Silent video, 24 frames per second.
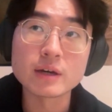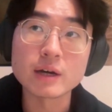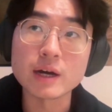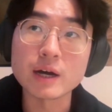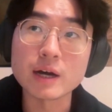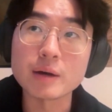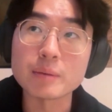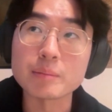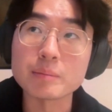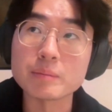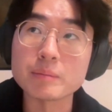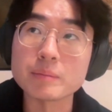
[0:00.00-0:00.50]

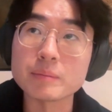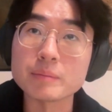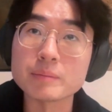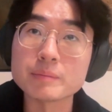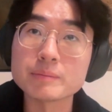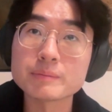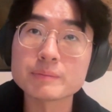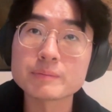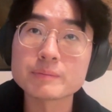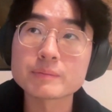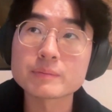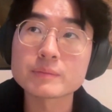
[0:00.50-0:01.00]
um,
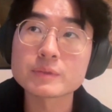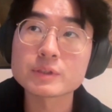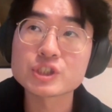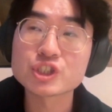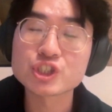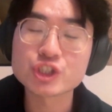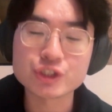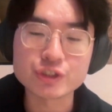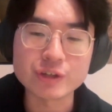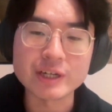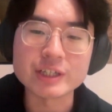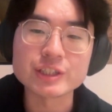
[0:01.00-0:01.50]

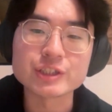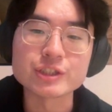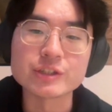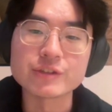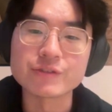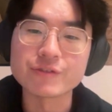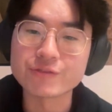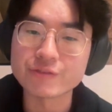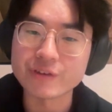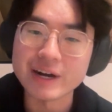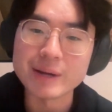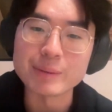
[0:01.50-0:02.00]

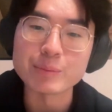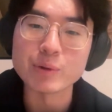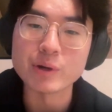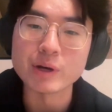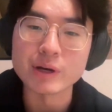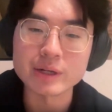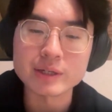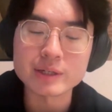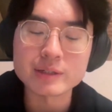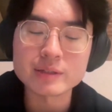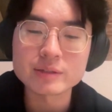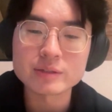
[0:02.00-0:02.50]
structured
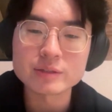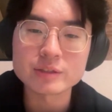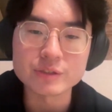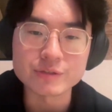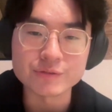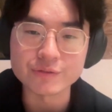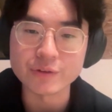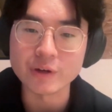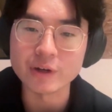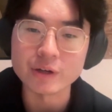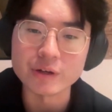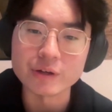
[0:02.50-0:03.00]
framework
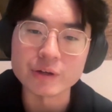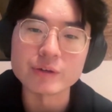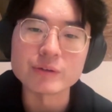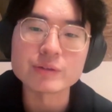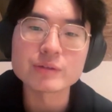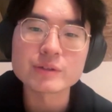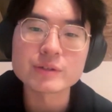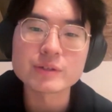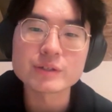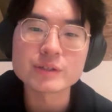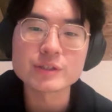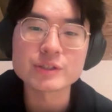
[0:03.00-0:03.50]
to
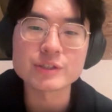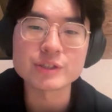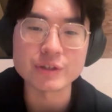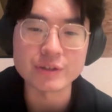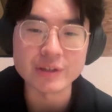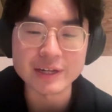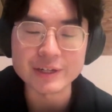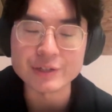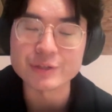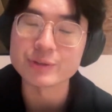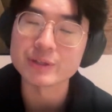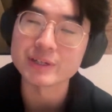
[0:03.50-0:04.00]
follow
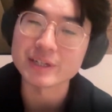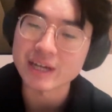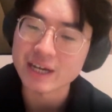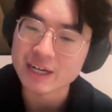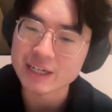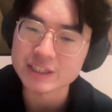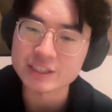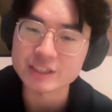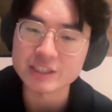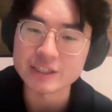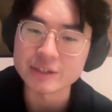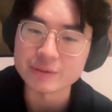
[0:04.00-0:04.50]
so that you can
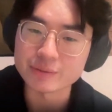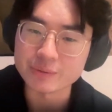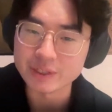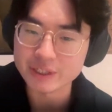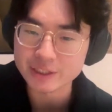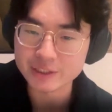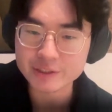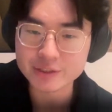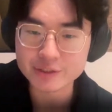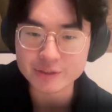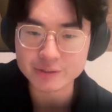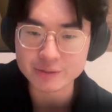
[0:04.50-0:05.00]
actually
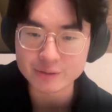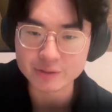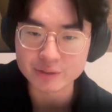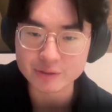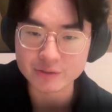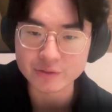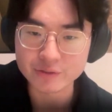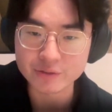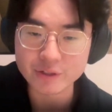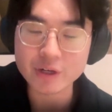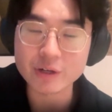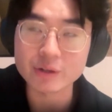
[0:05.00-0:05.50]
reach your
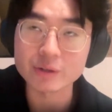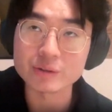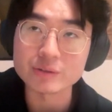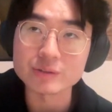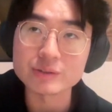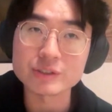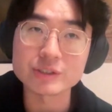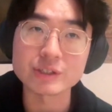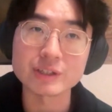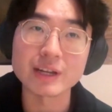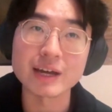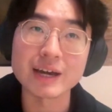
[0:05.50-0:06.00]
sort of goal.
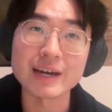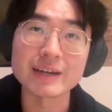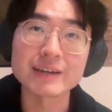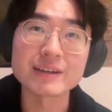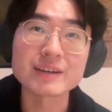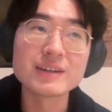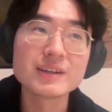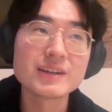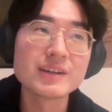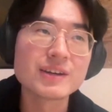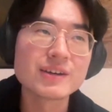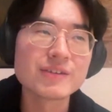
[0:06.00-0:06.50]
So
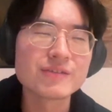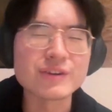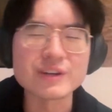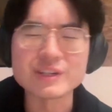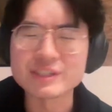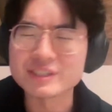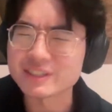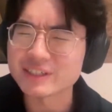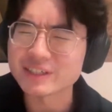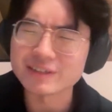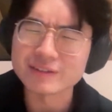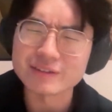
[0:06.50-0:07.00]
like
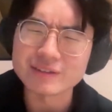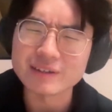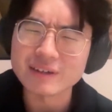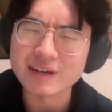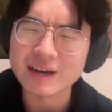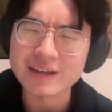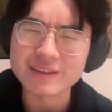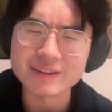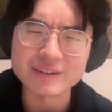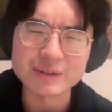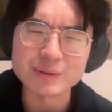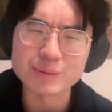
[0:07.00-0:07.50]
first thing
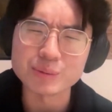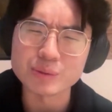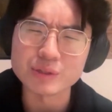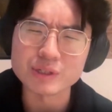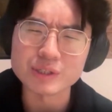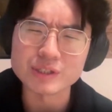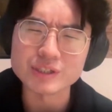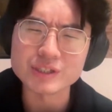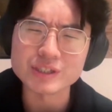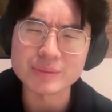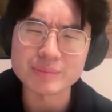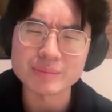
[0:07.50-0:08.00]
I think
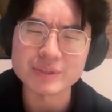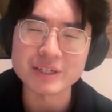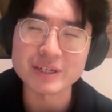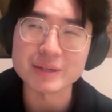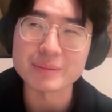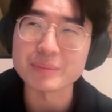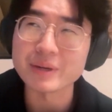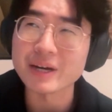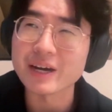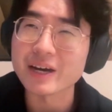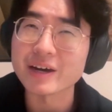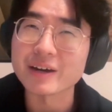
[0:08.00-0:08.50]
was something
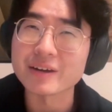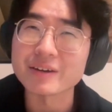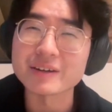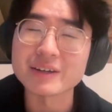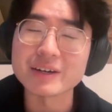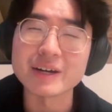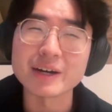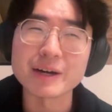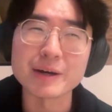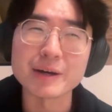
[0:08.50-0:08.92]
about